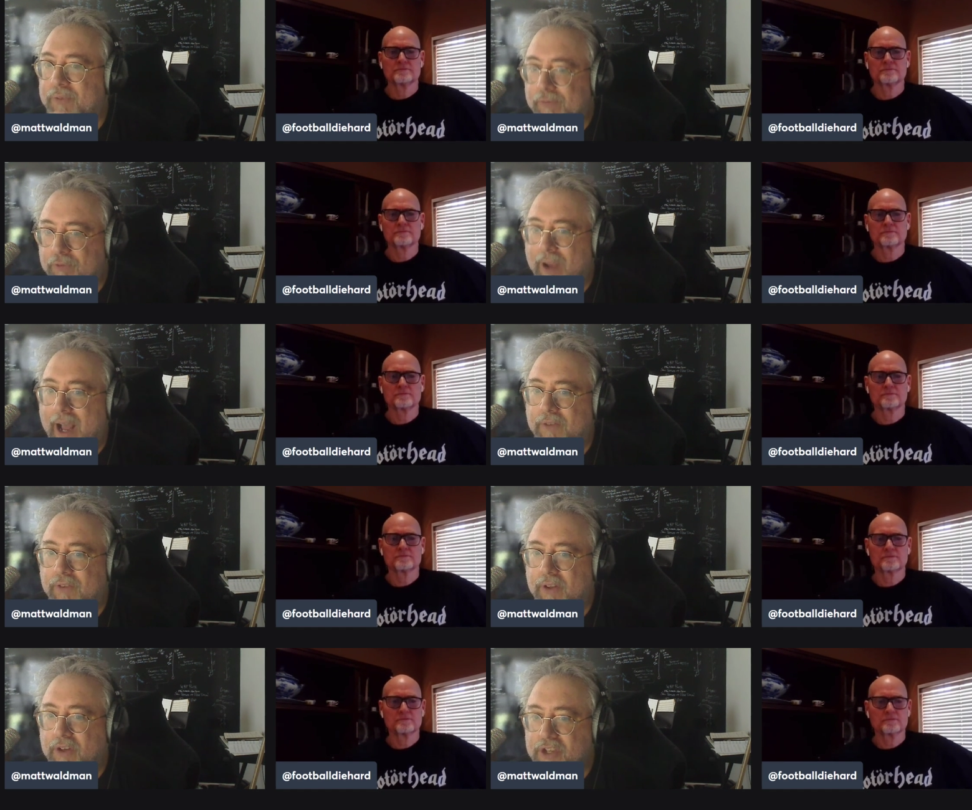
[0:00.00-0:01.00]
Speaker 1: of routes
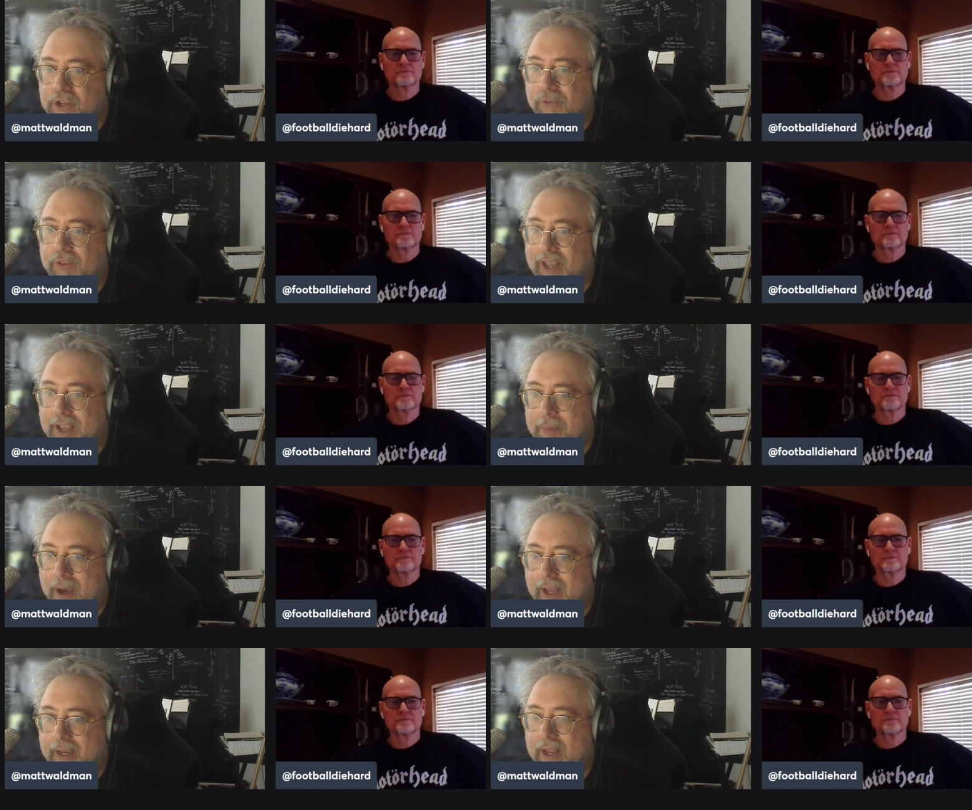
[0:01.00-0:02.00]
they're using him
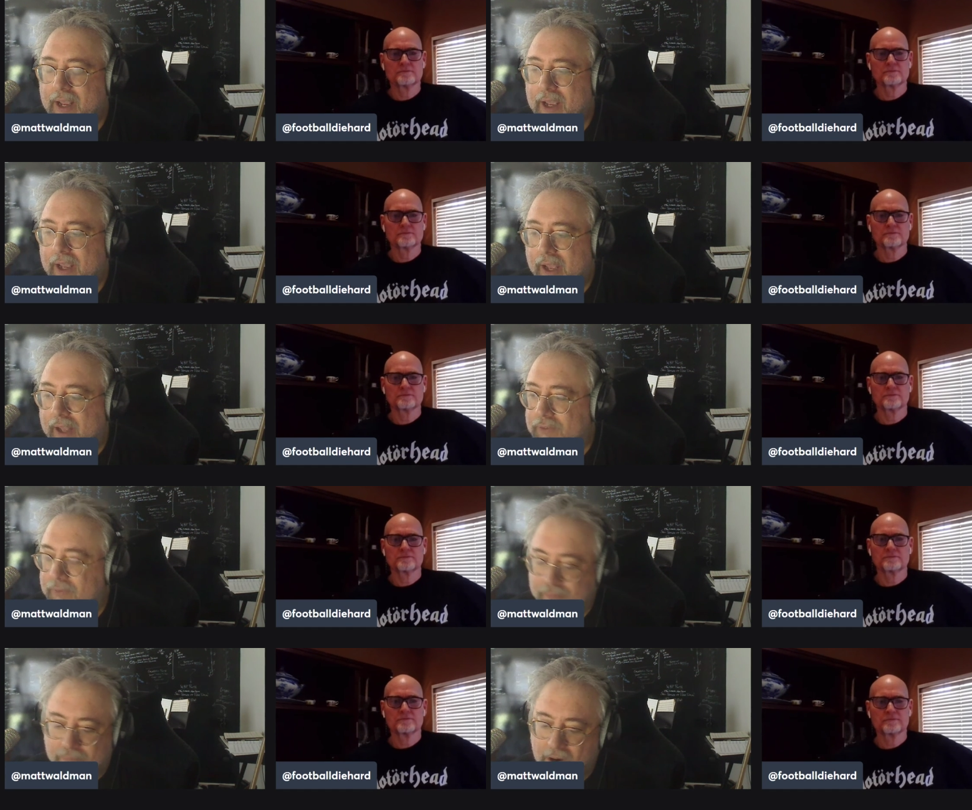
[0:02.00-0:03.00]
on, as
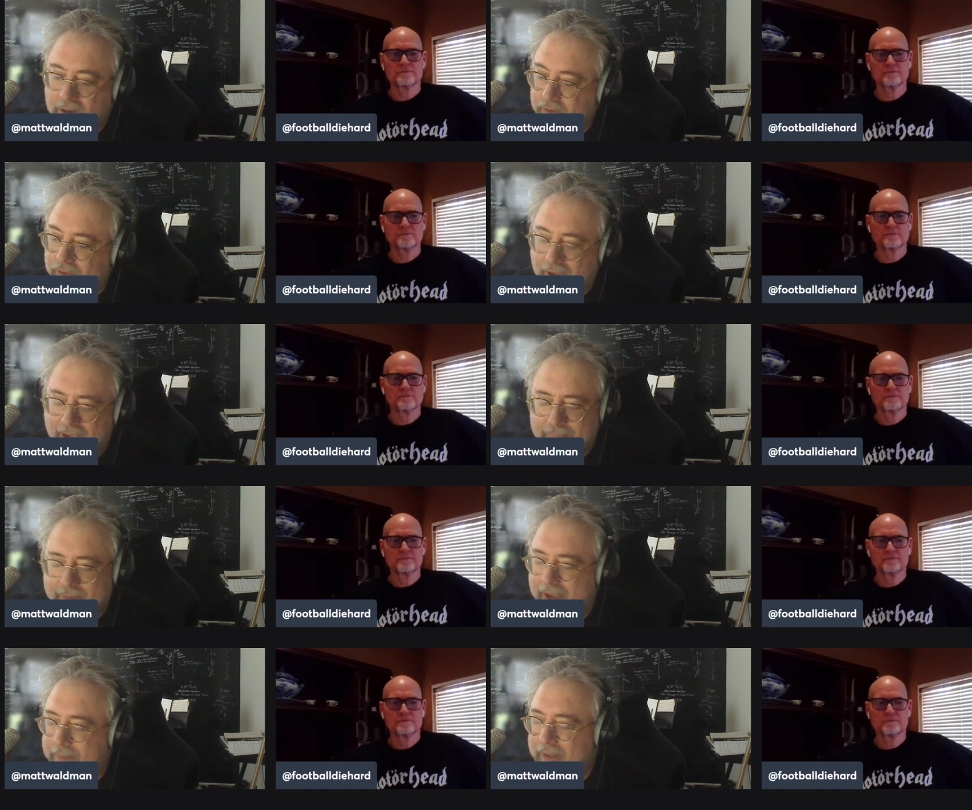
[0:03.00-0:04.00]
Mark, I
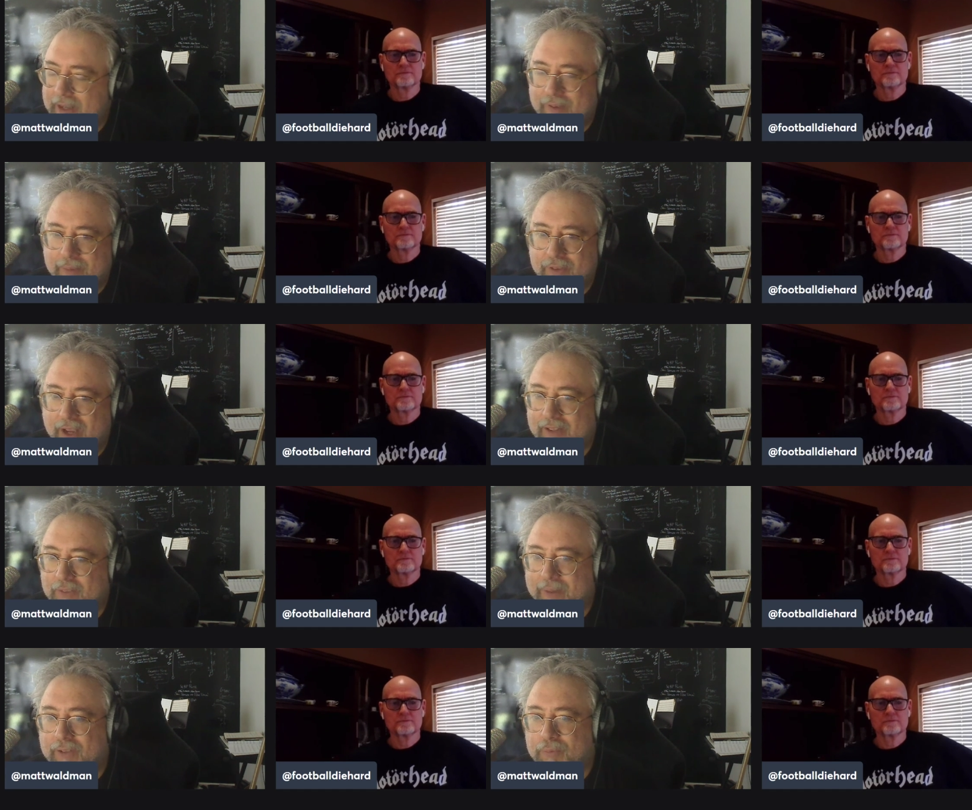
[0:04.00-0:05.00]
can't believe I'm saying this,
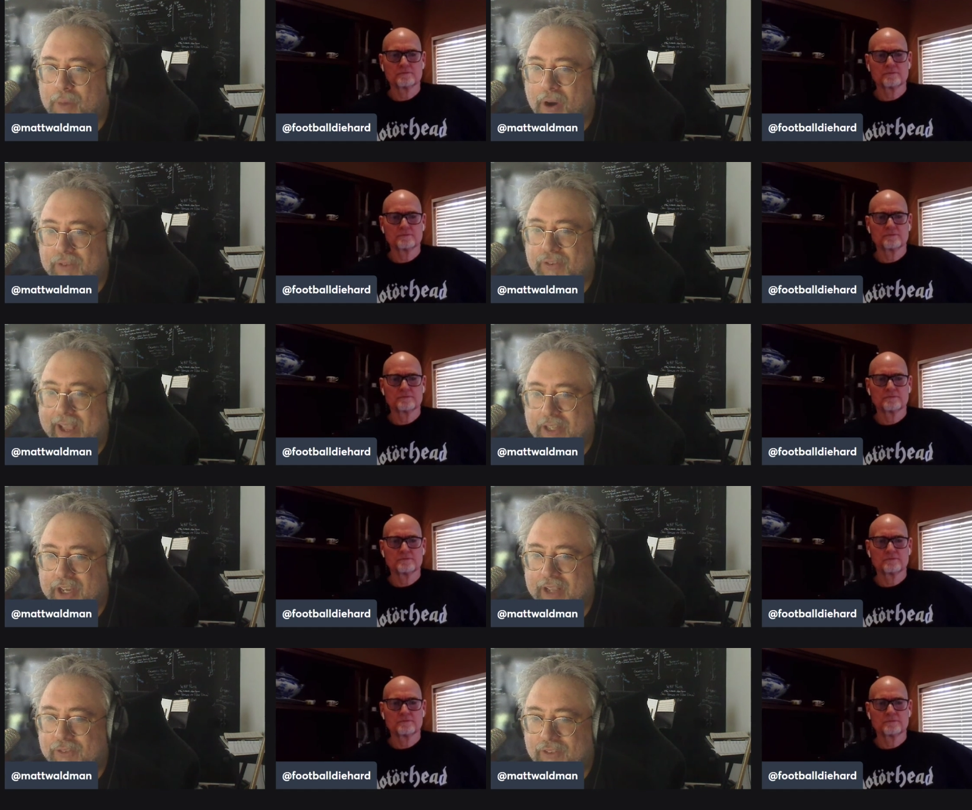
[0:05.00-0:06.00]
but as Mark
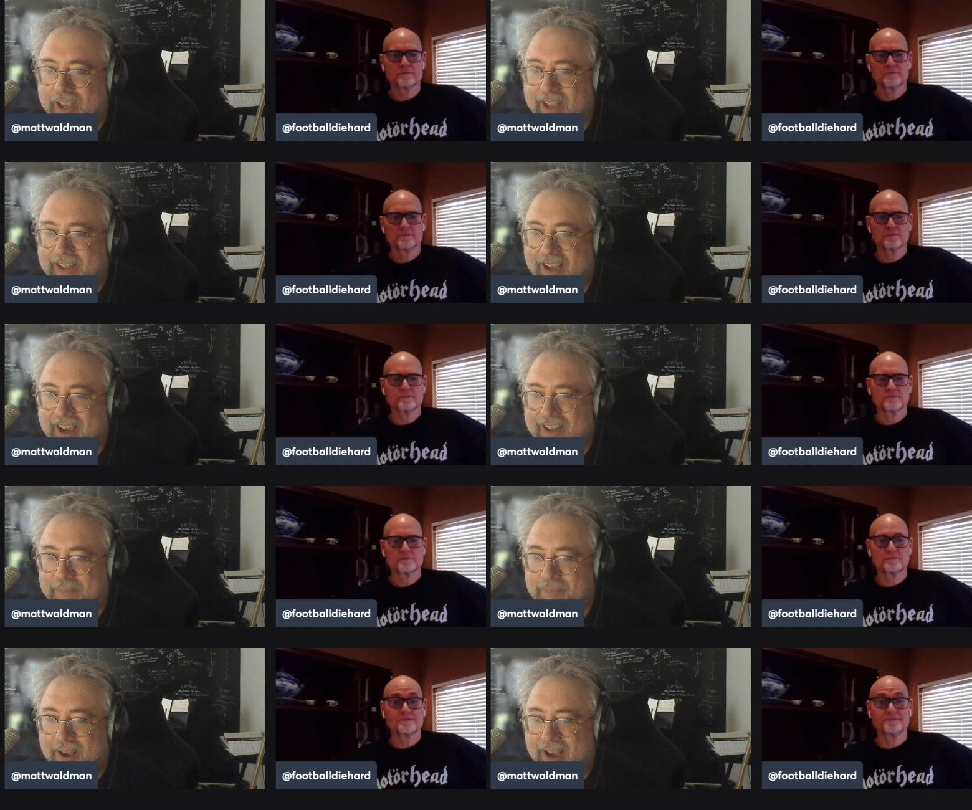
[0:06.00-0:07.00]
Sanchez said on a,
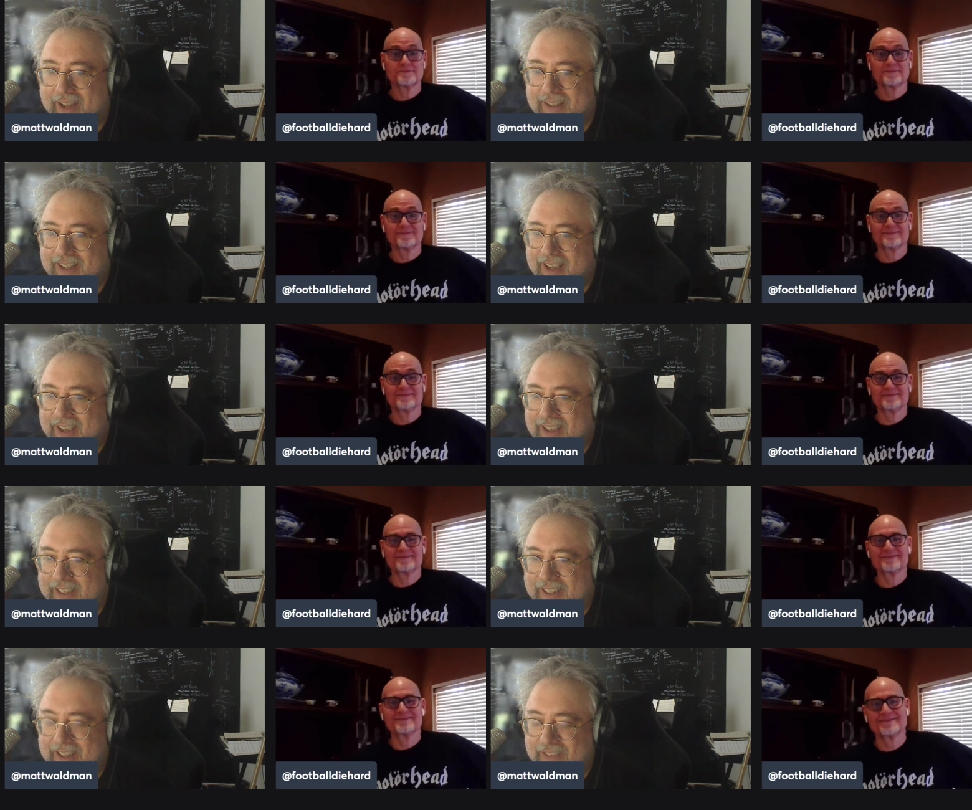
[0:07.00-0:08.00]
on
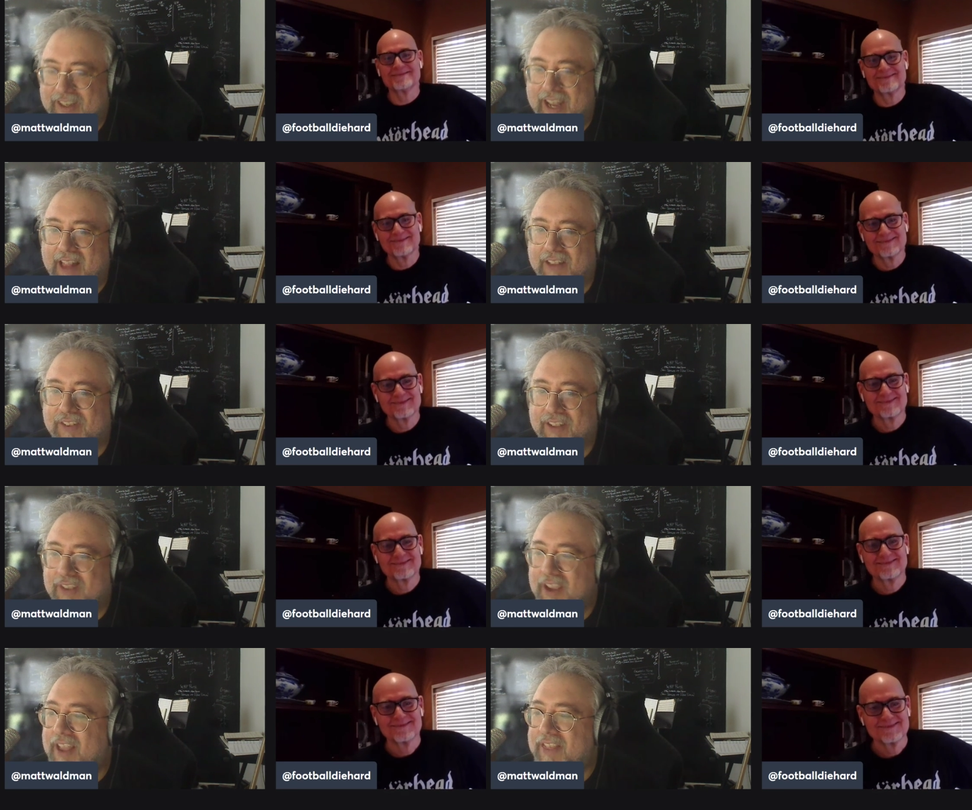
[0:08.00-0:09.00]
in his analysis,
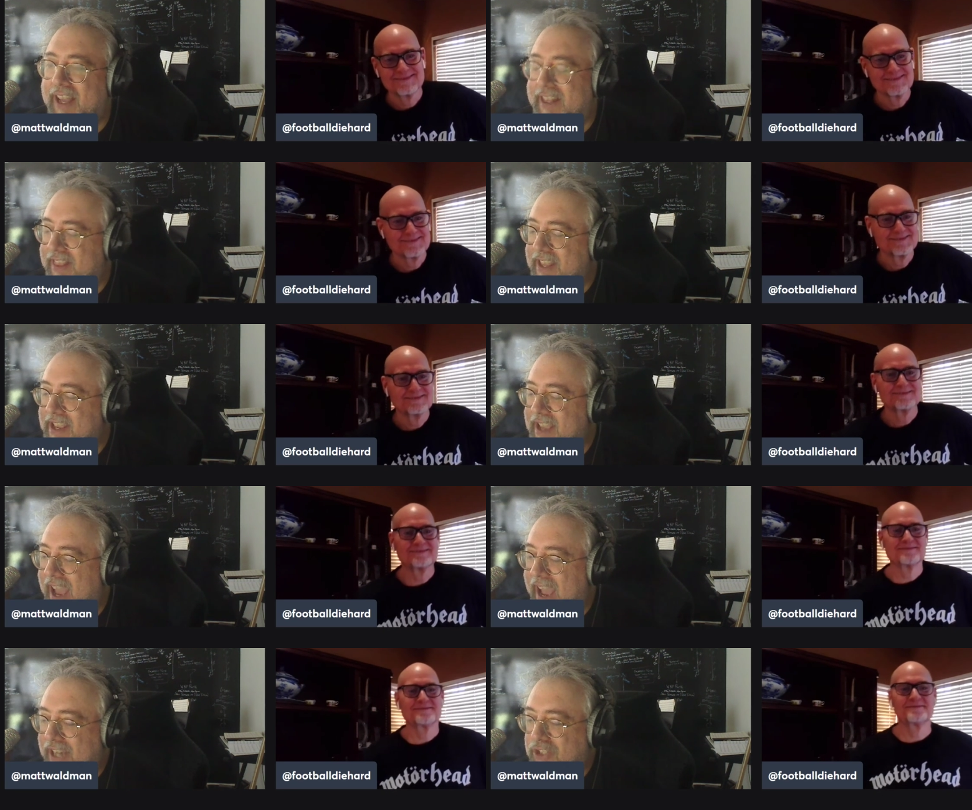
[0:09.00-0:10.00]
that the
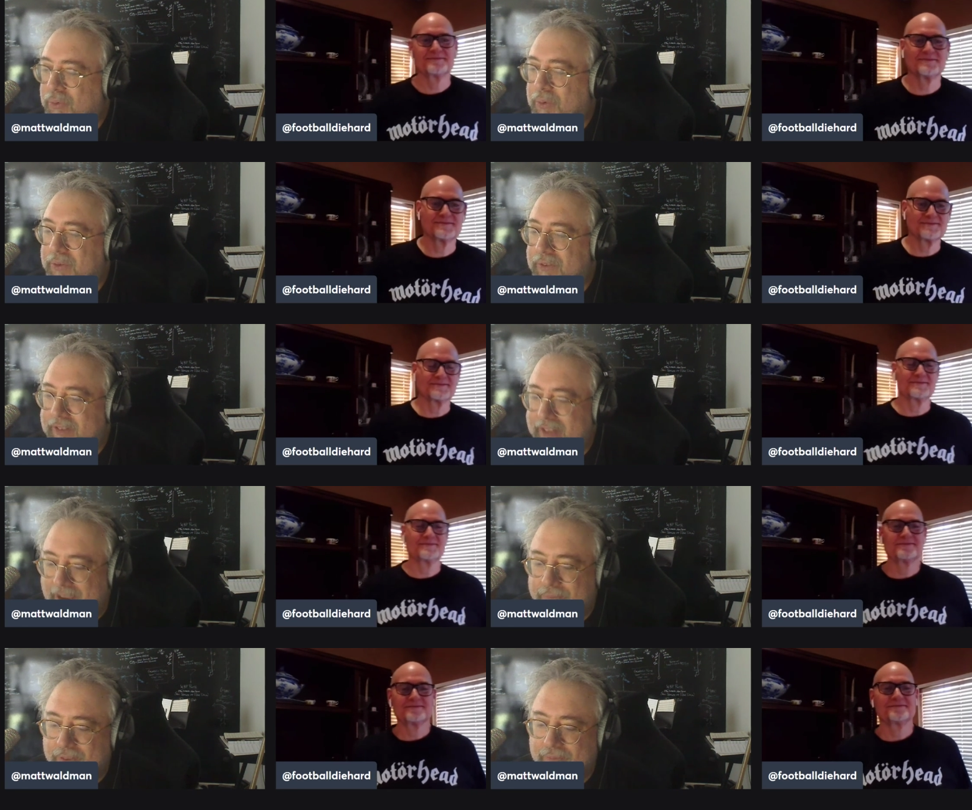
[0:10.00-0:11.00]
actual
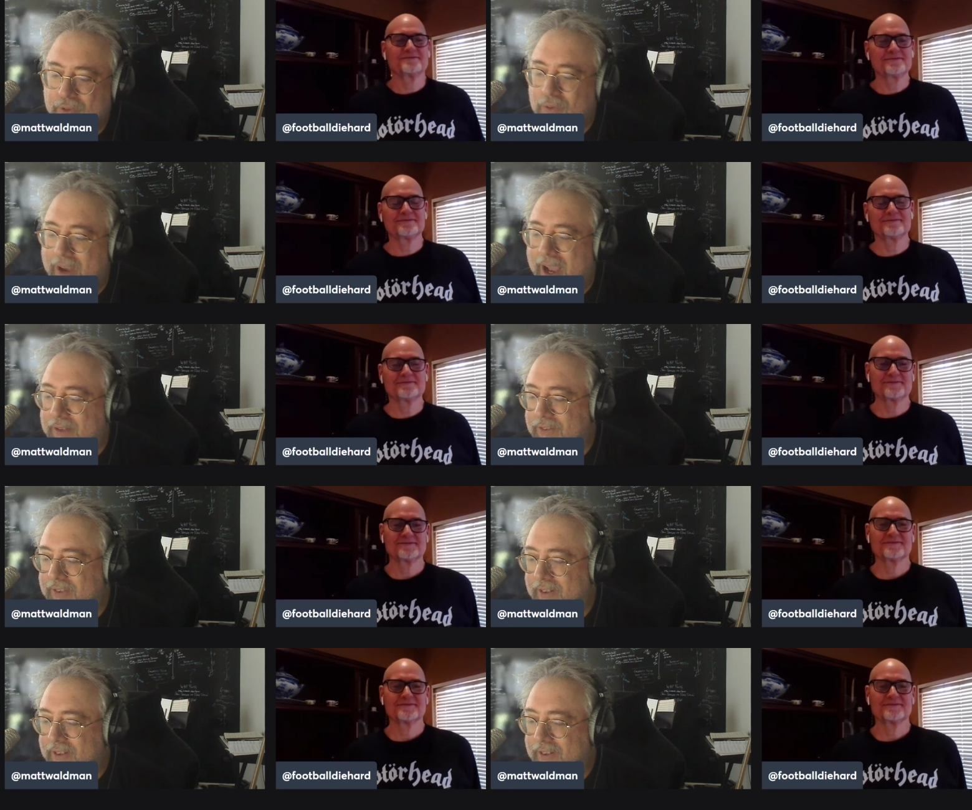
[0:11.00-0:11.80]
depth of the routes, the